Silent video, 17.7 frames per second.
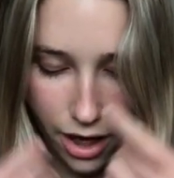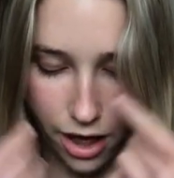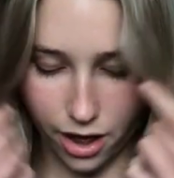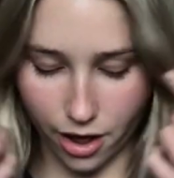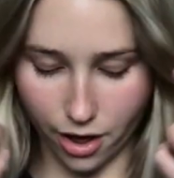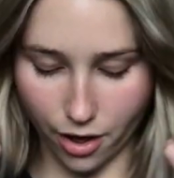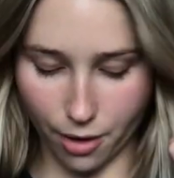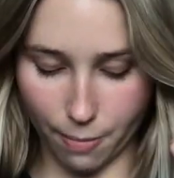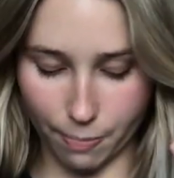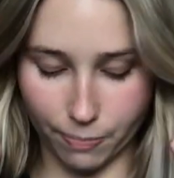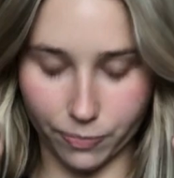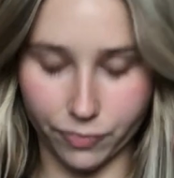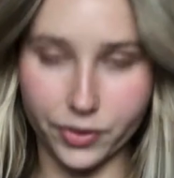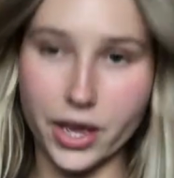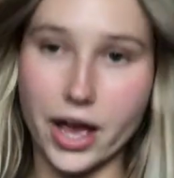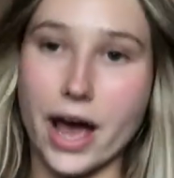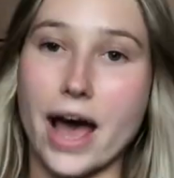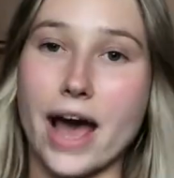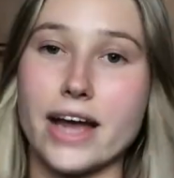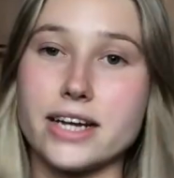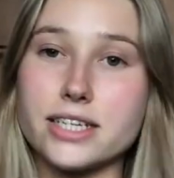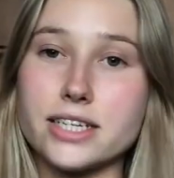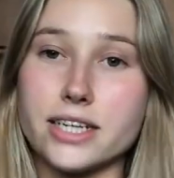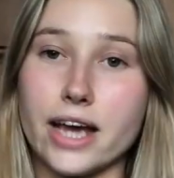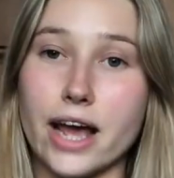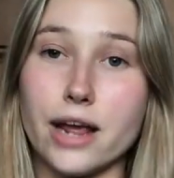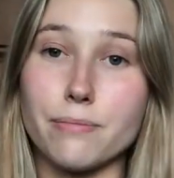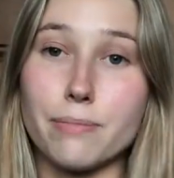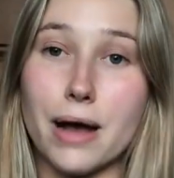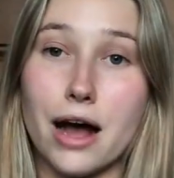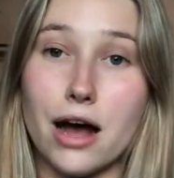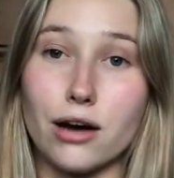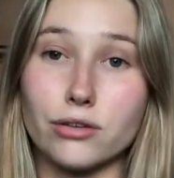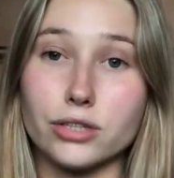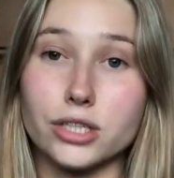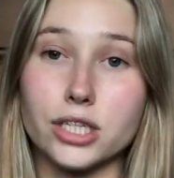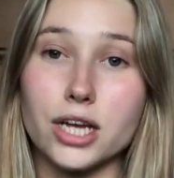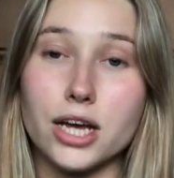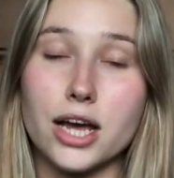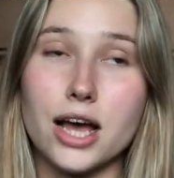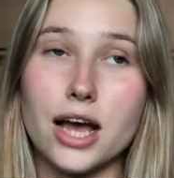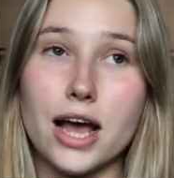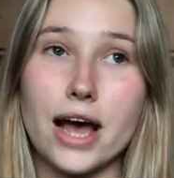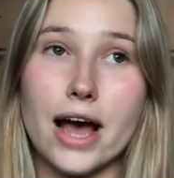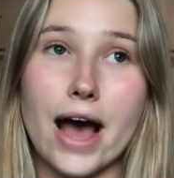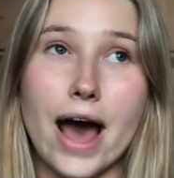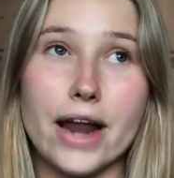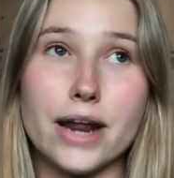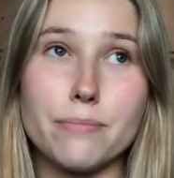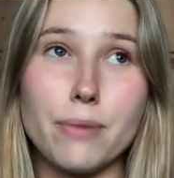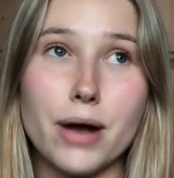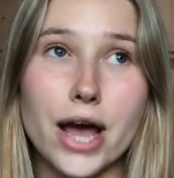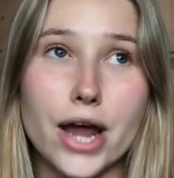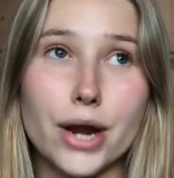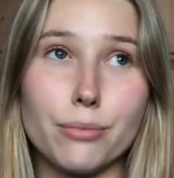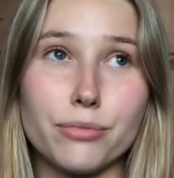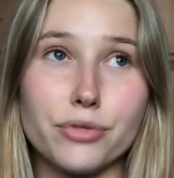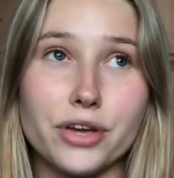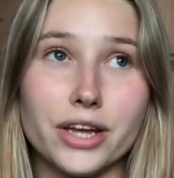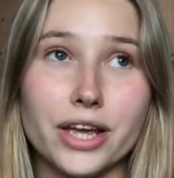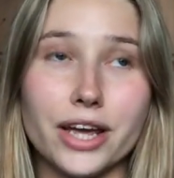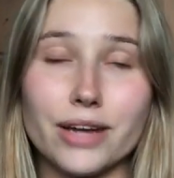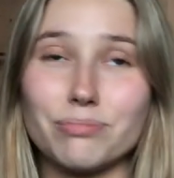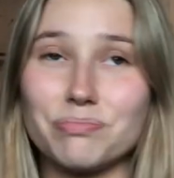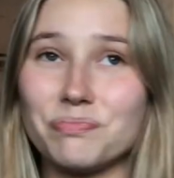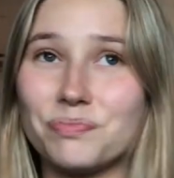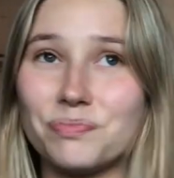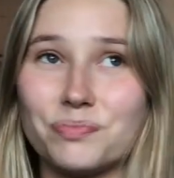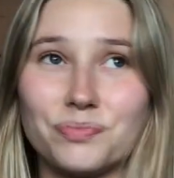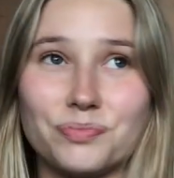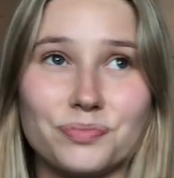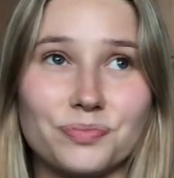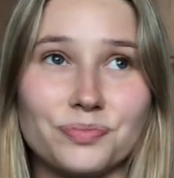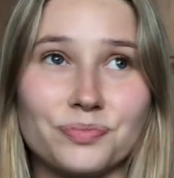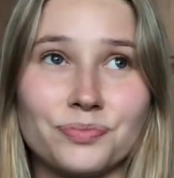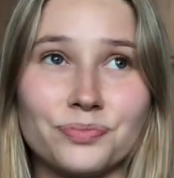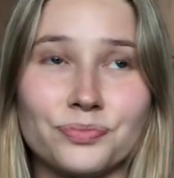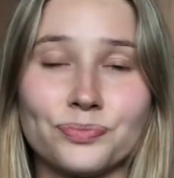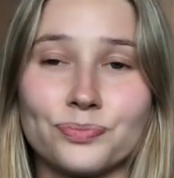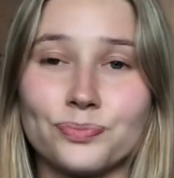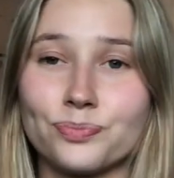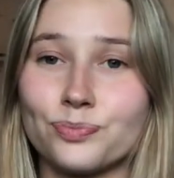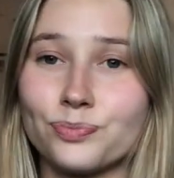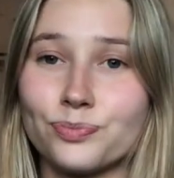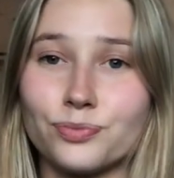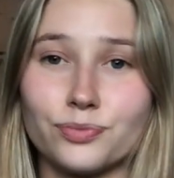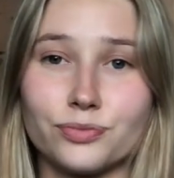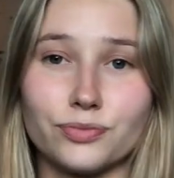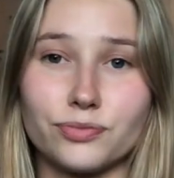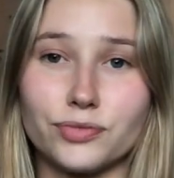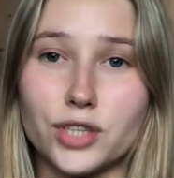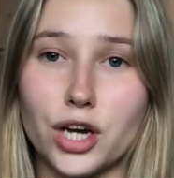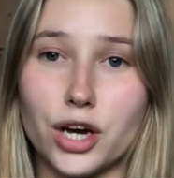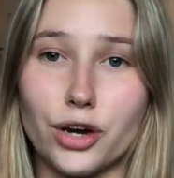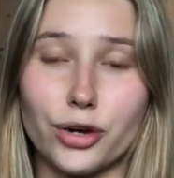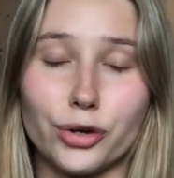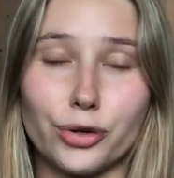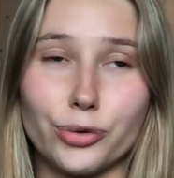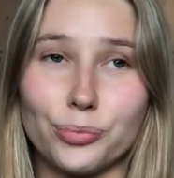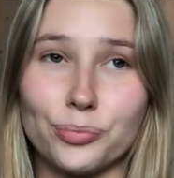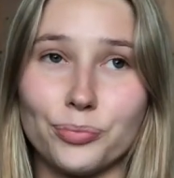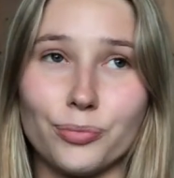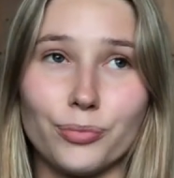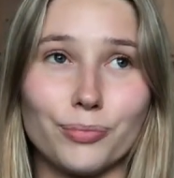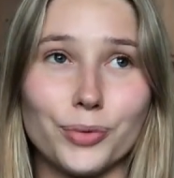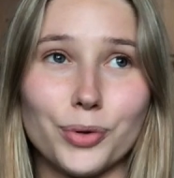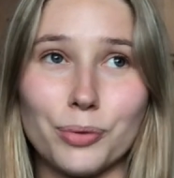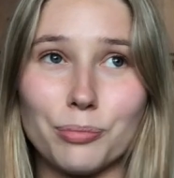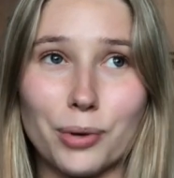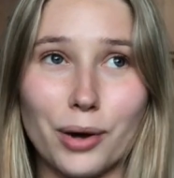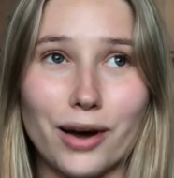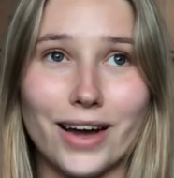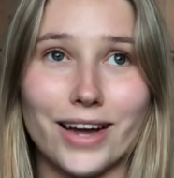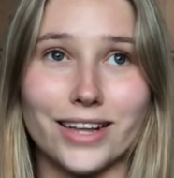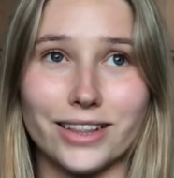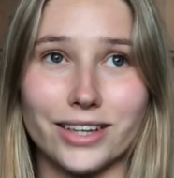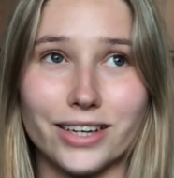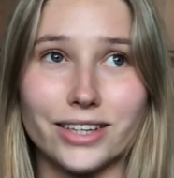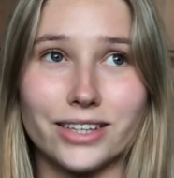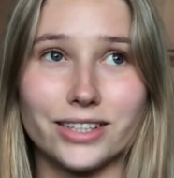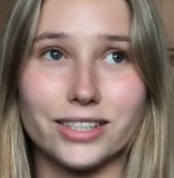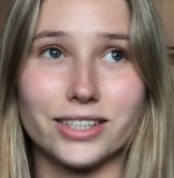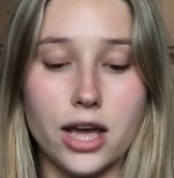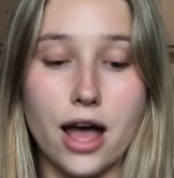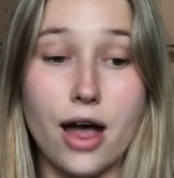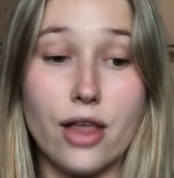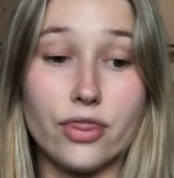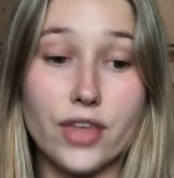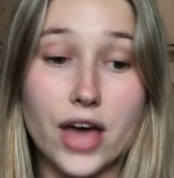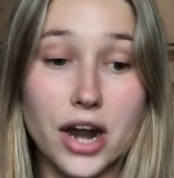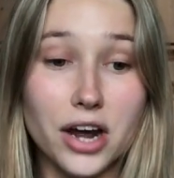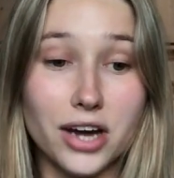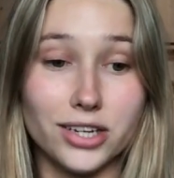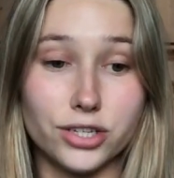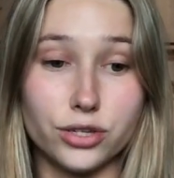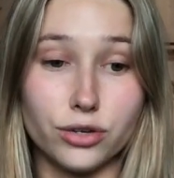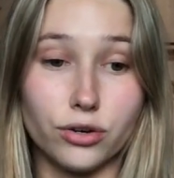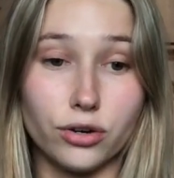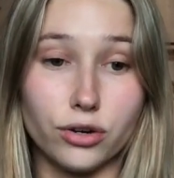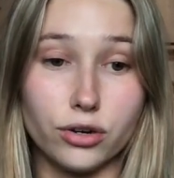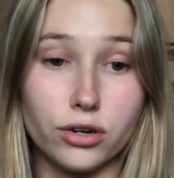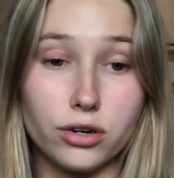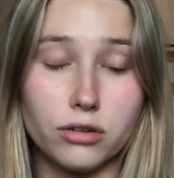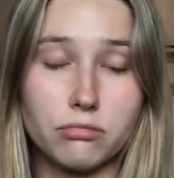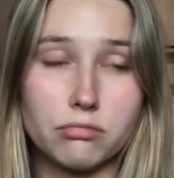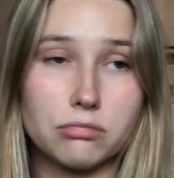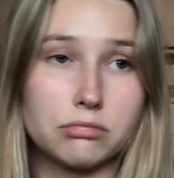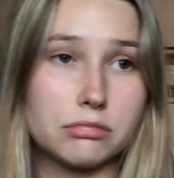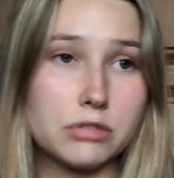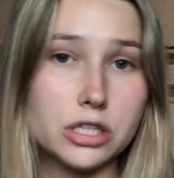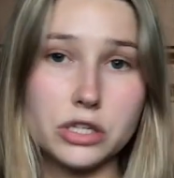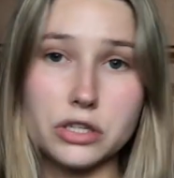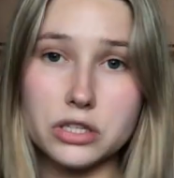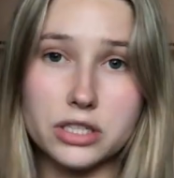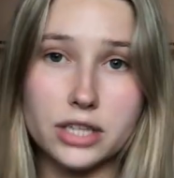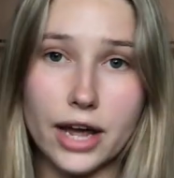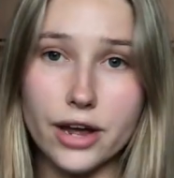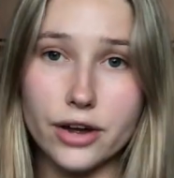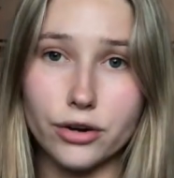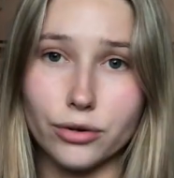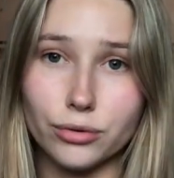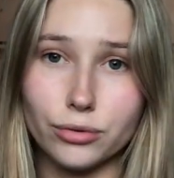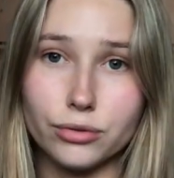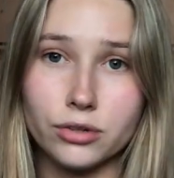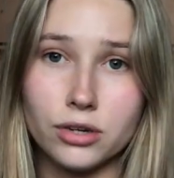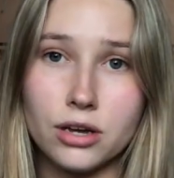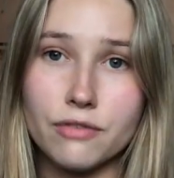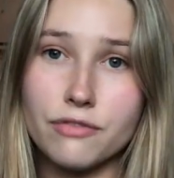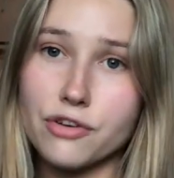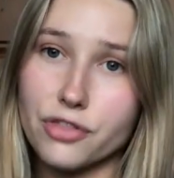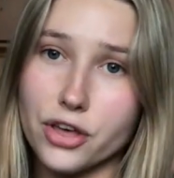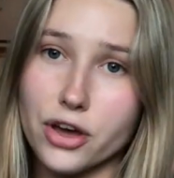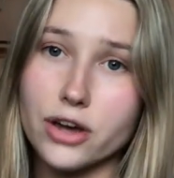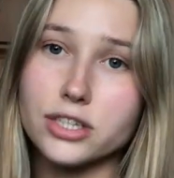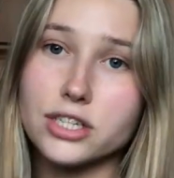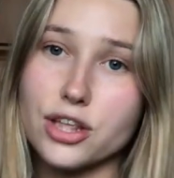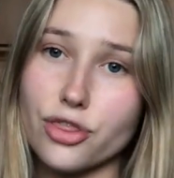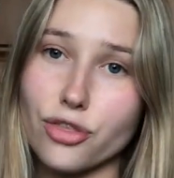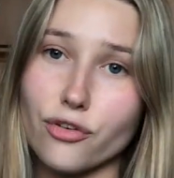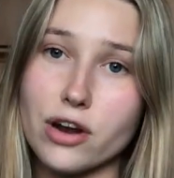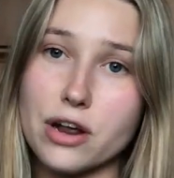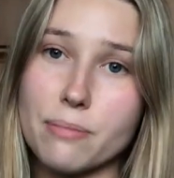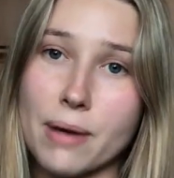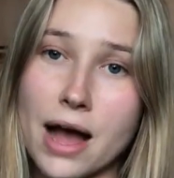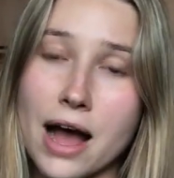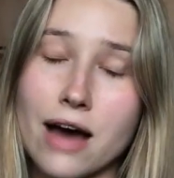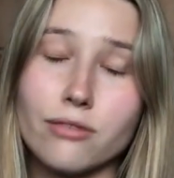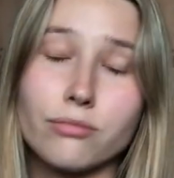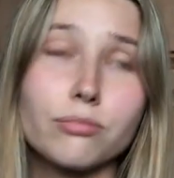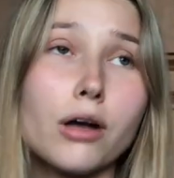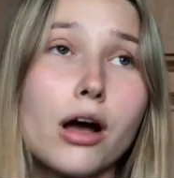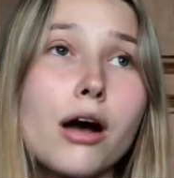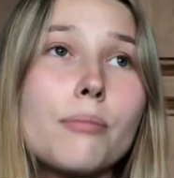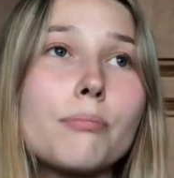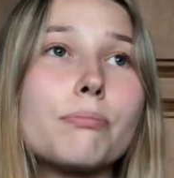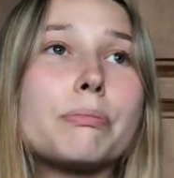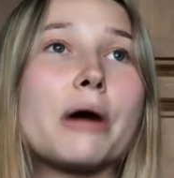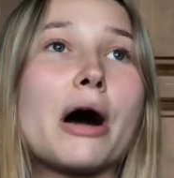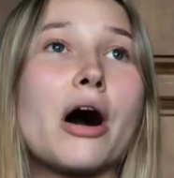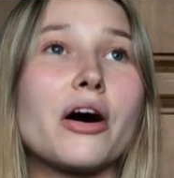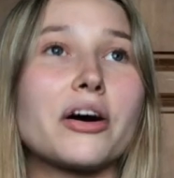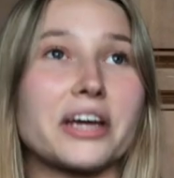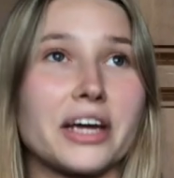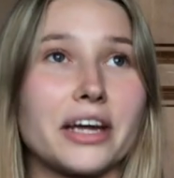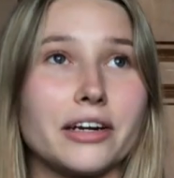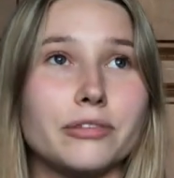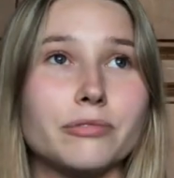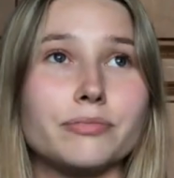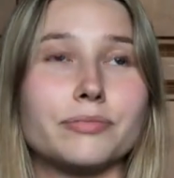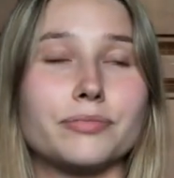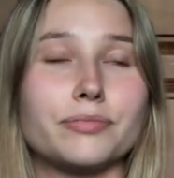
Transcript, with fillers: um, 88 pound and in my head I'm thinking, mm -mm, no, I'm not buying this. And then I saw it's on sale for 33 pounds. Bargain.